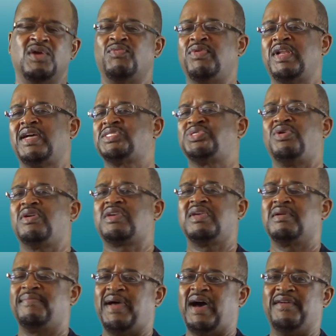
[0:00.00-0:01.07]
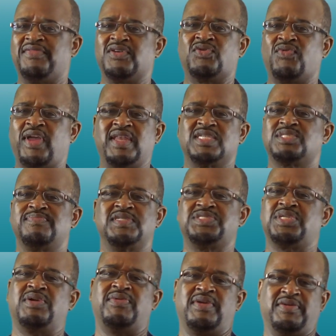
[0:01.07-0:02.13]
We're not talking about the greatest
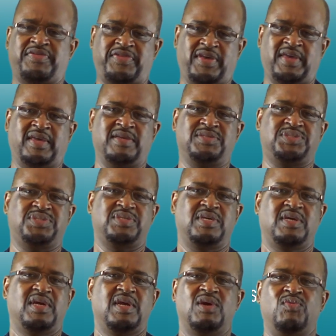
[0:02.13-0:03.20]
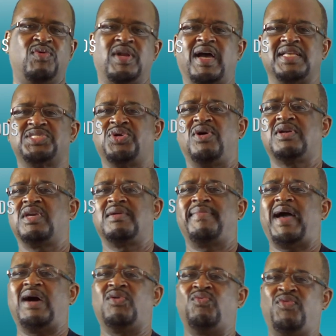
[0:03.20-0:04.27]
material things. We're not talking
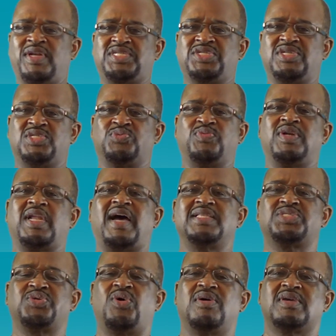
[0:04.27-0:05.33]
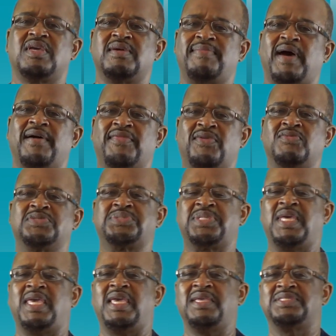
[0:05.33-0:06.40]
about riches. We're not talking about those
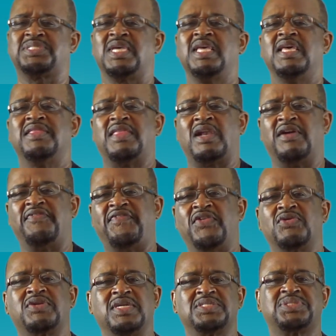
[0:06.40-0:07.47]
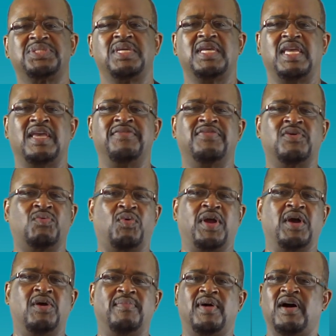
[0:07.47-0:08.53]
things that are focused in the
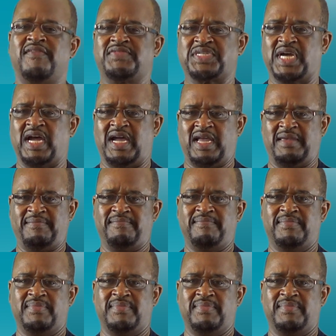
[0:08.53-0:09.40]
realm of time.